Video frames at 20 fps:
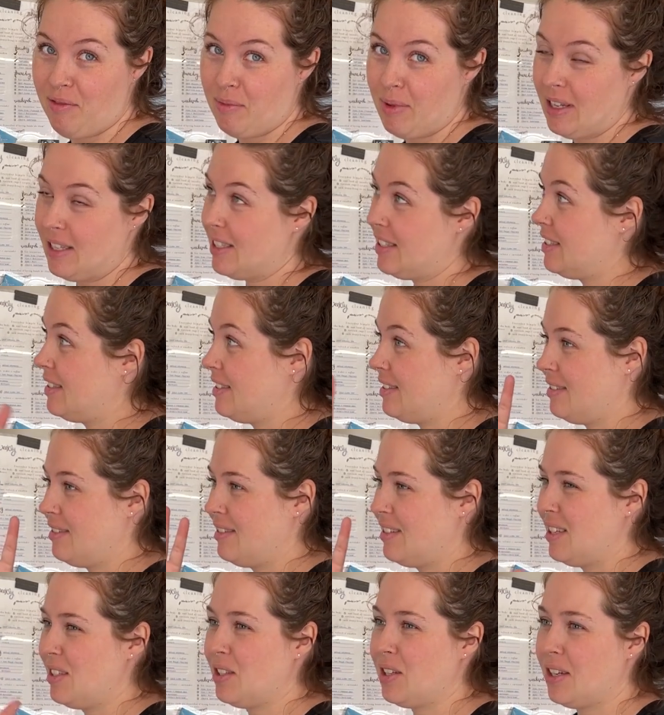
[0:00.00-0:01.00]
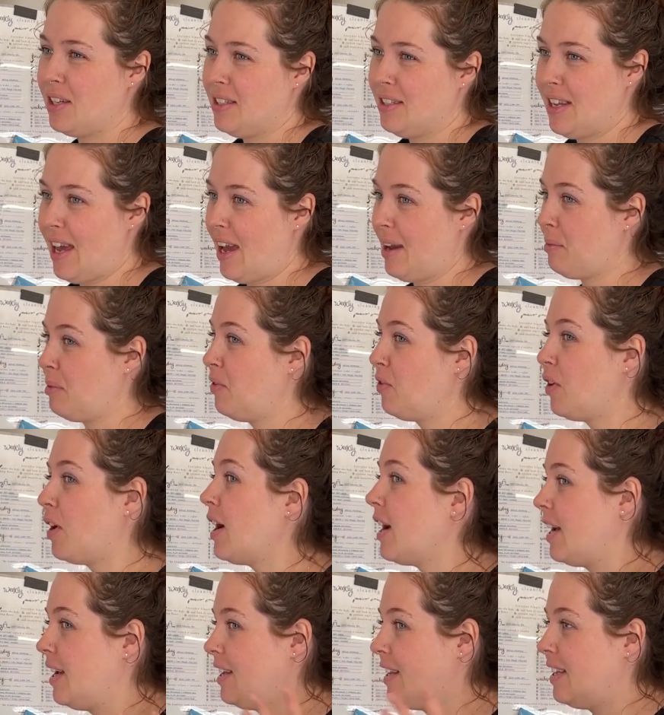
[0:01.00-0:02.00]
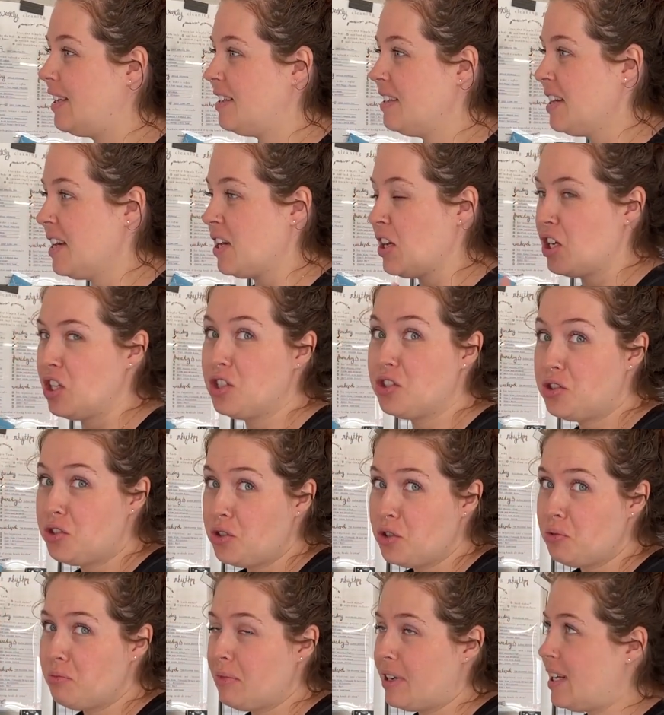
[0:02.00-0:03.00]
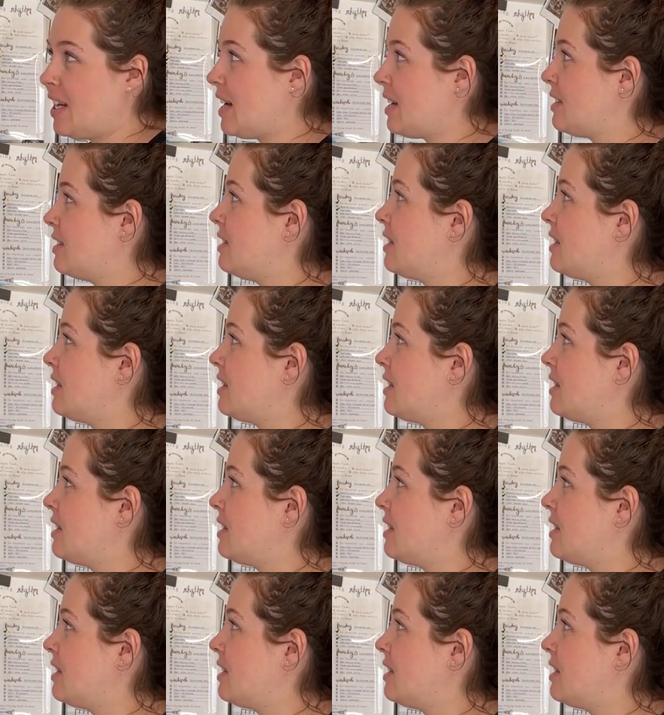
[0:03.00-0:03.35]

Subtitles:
my, it's not a snack, before I consume my next